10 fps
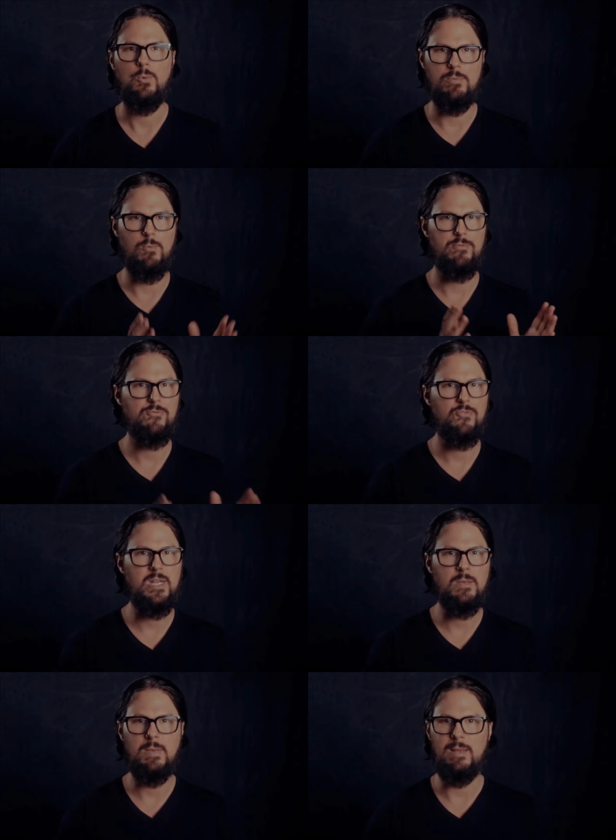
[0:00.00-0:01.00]
with more
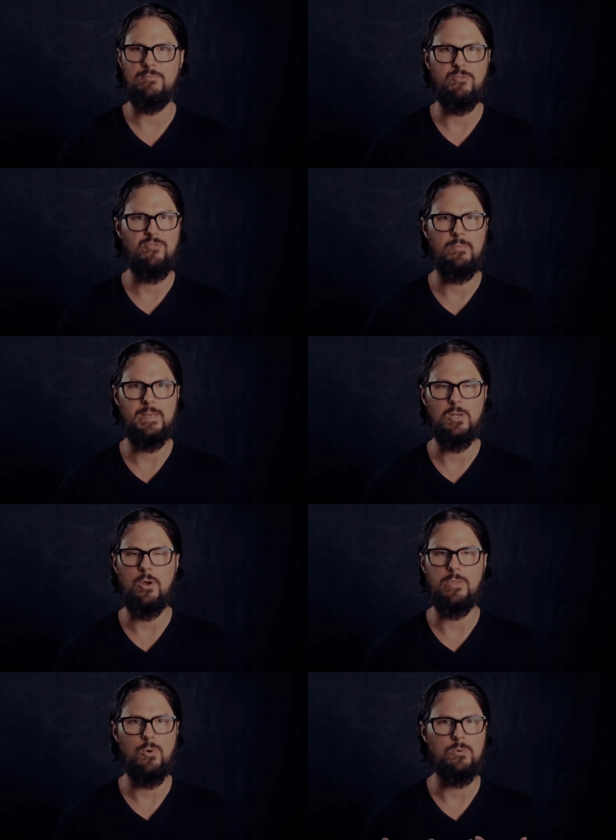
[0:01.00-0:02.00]
freedom and fulfillment
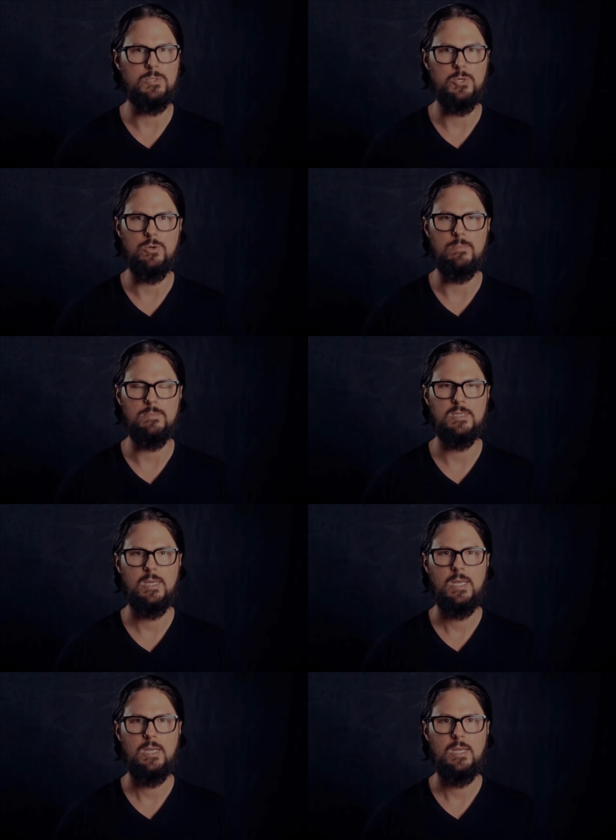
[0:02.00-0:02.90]
on their own terms.